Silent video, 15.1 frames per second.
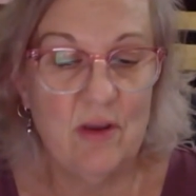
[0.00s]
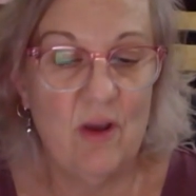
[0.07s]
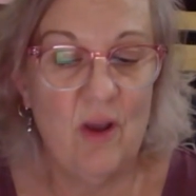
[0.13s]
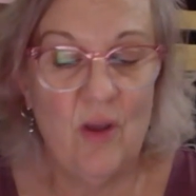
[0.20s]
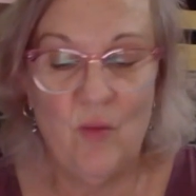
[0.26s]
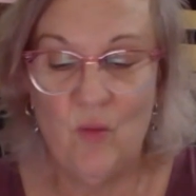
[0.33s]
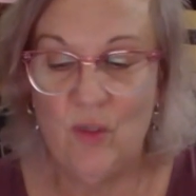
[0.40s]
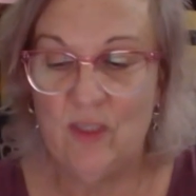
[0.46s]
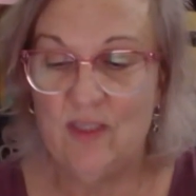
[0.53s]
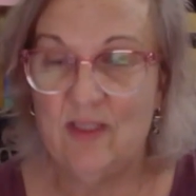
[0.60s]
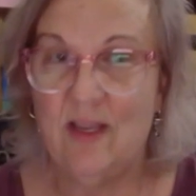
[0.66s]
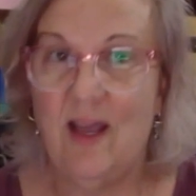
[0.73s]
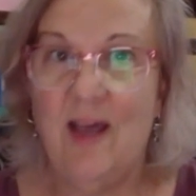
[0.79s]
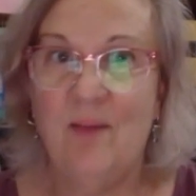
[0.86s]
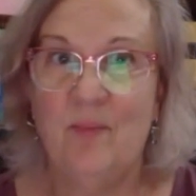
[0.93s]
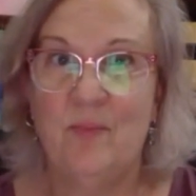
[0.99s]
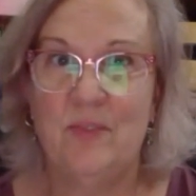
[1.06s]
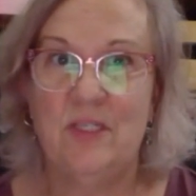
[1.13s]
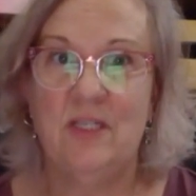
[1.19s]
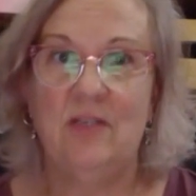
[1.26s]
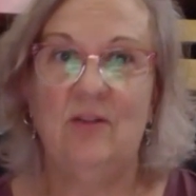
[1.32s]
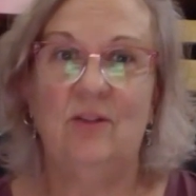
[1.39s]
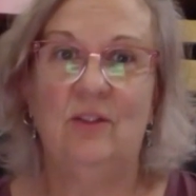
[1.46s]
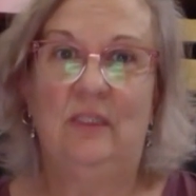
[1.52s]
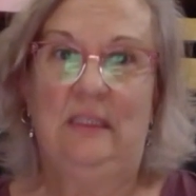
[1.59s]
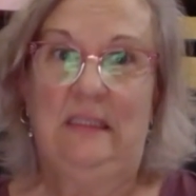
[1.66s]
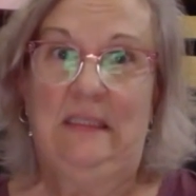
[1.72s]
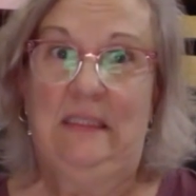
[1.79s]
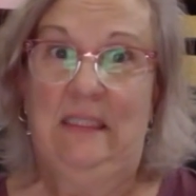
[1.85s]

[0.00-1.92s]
I was up till